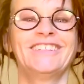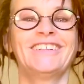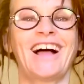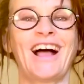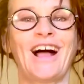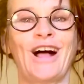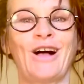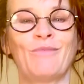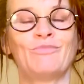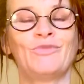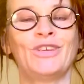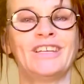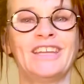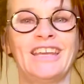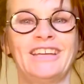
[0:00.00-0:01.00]

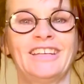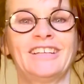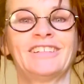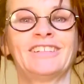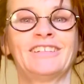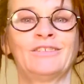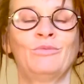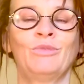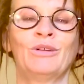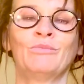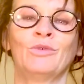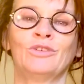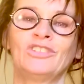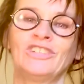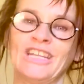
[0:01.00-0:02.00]
you're needing a little bit
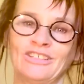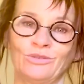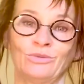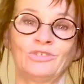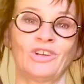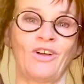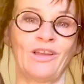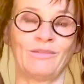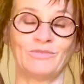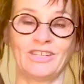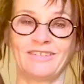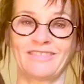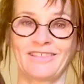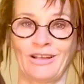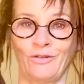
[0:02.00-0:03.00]
more gentle time to
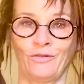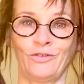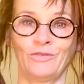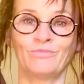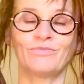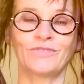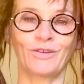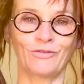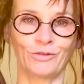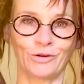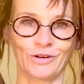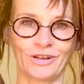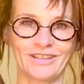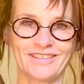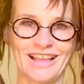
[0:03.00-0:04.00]
yourself,
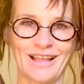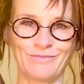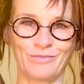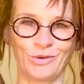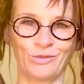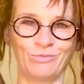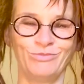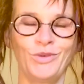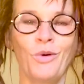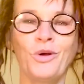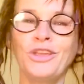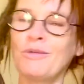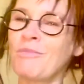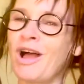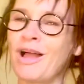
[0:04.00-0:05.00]
for example. Or
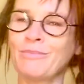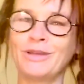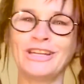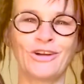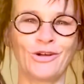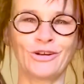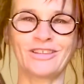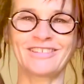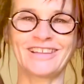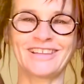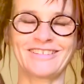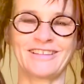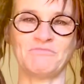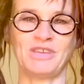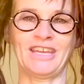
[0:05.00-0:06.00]
you might be noticing
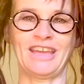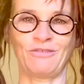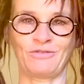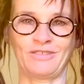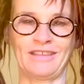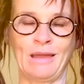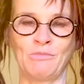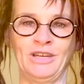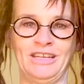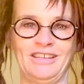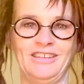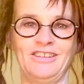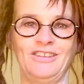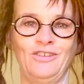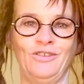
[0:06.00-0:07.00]
something else happening
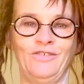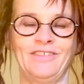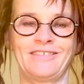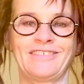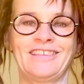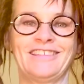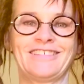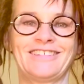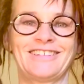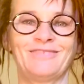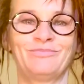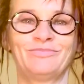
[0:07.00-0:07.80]
in your nervous system.